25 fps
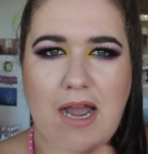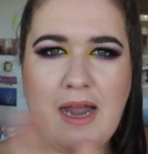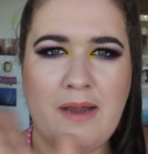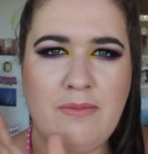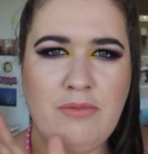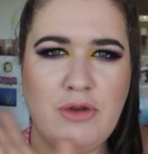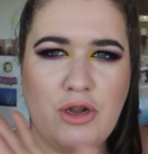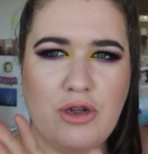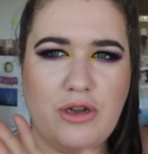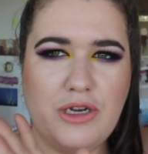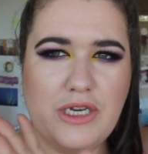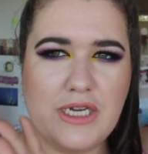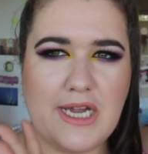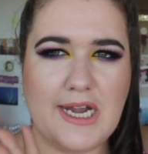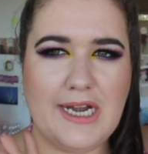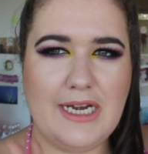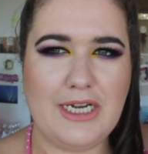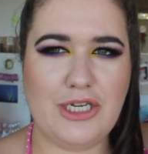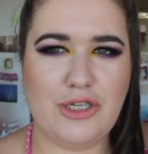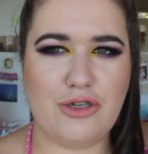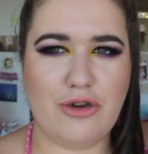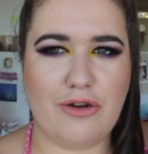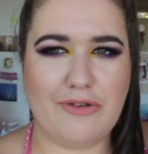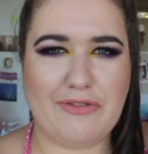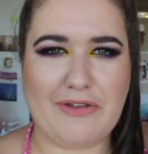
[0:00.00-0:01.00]
I'm not
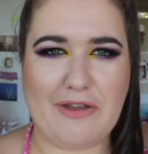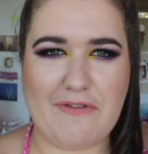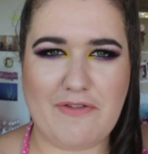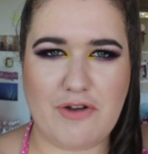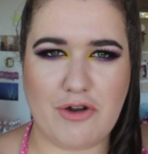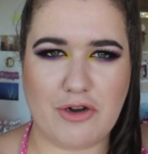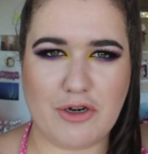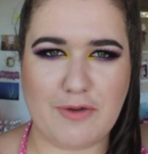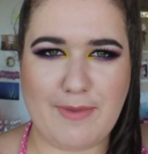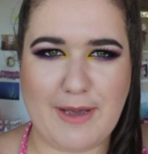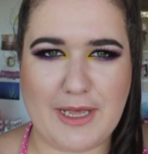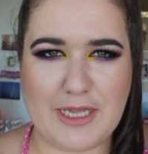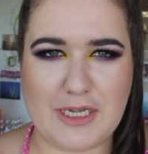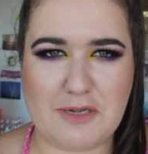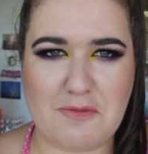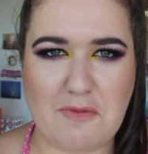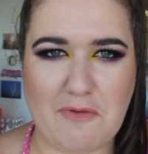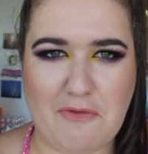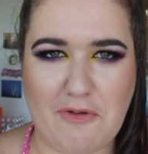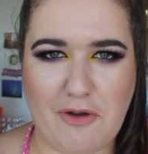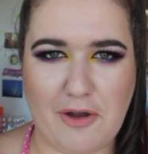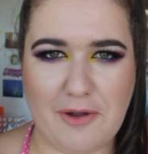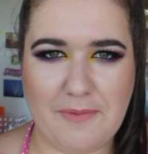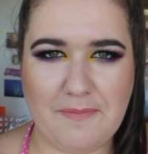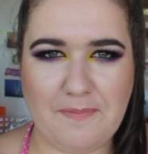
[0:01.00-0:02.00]
entirely sure if I've talked about this
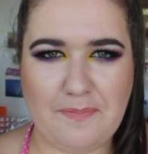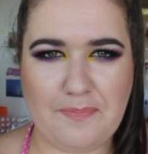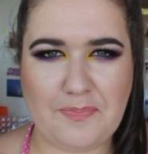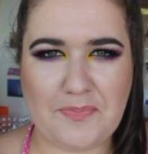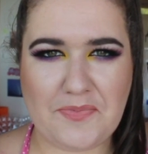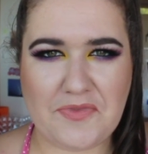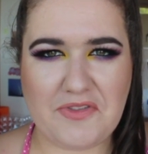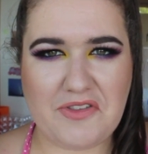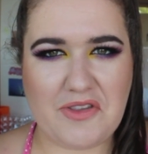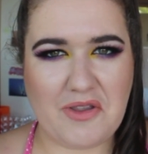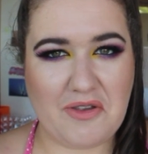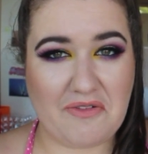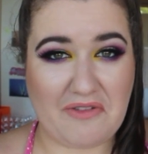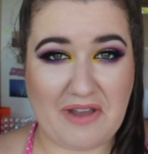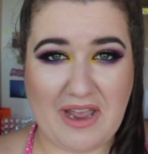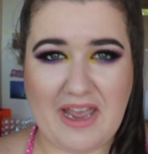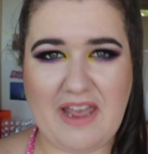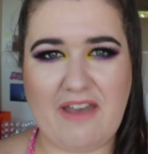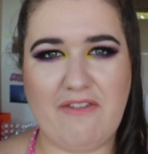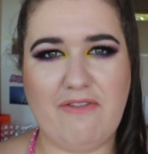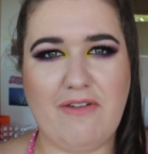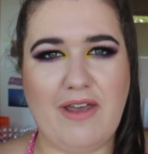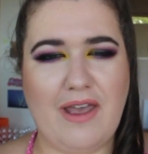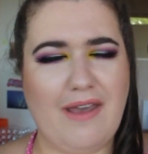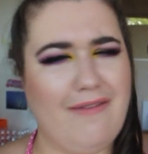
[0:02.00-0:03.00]
before, so if I
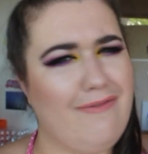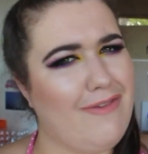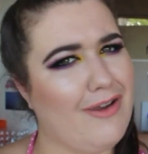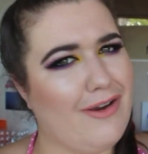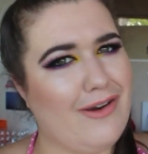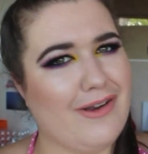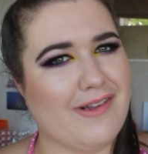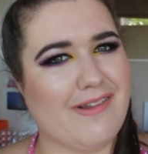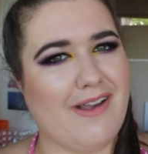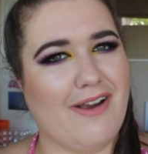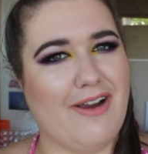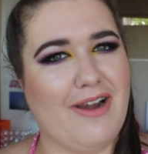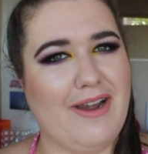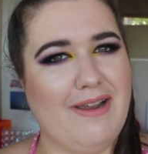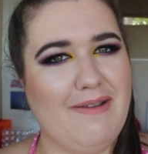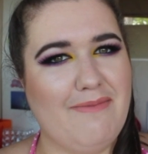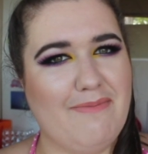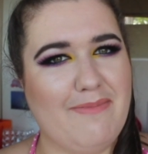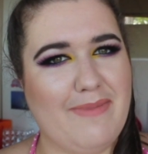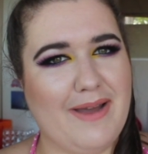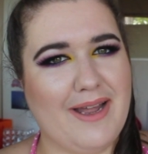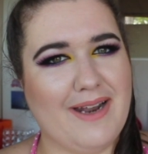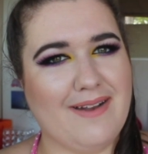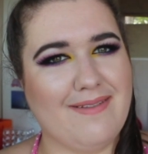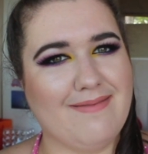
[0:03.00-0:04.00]
have, I'm very sorry,
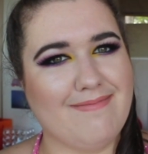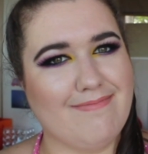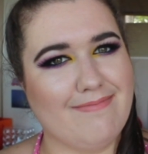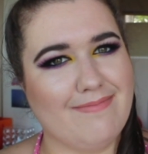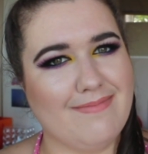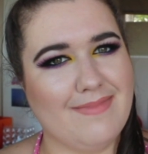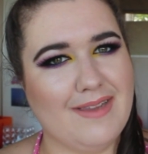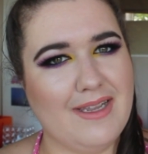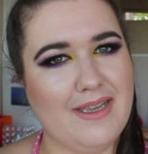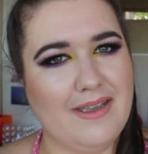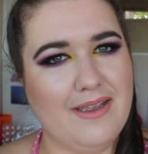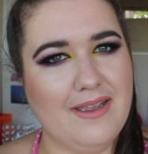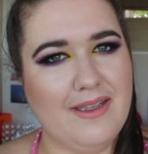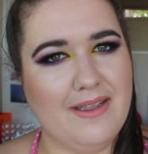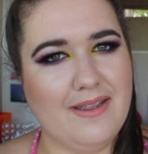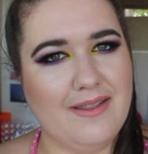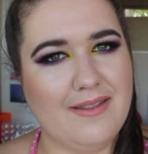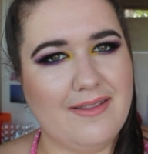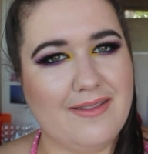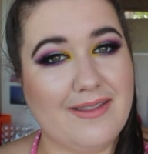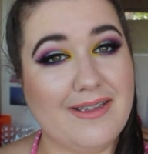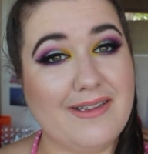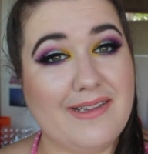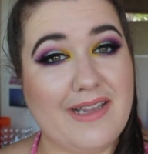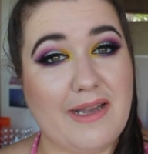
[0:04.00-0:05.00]
but
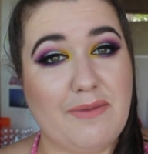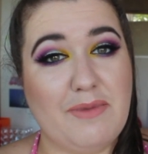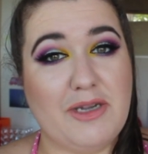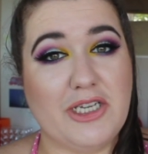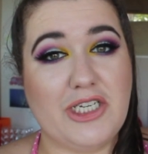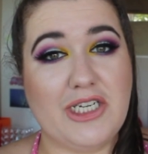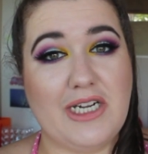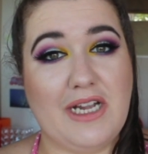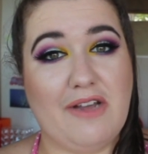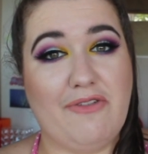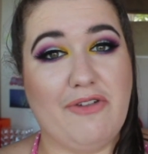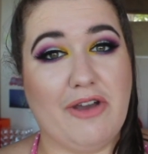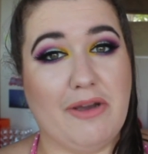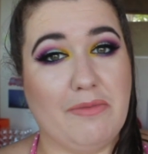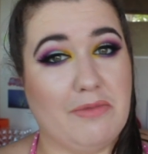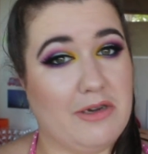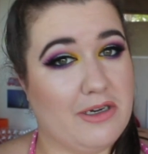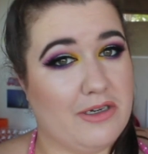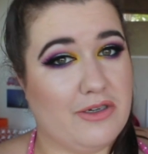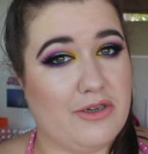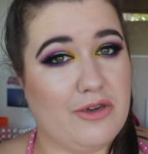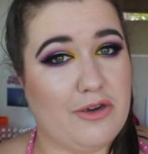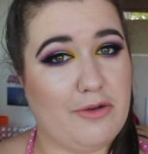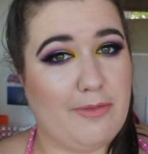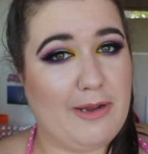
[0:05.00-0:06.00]
this is how much I love it. I'm
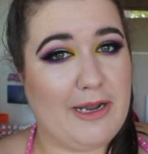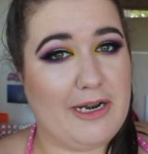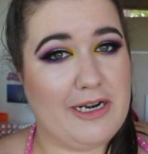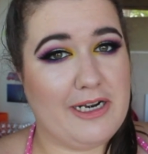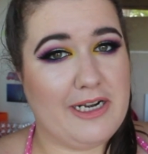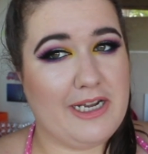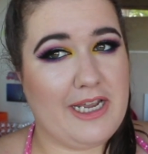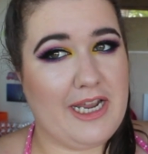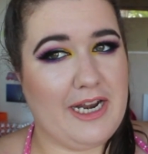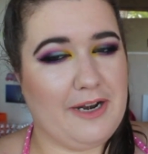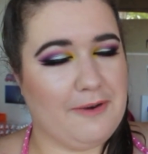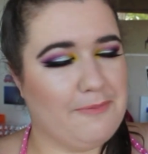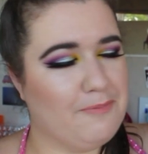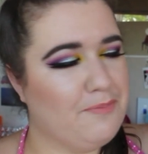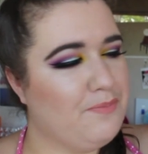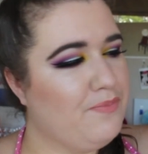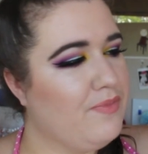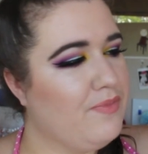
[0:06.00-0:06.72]
going to talk about it again.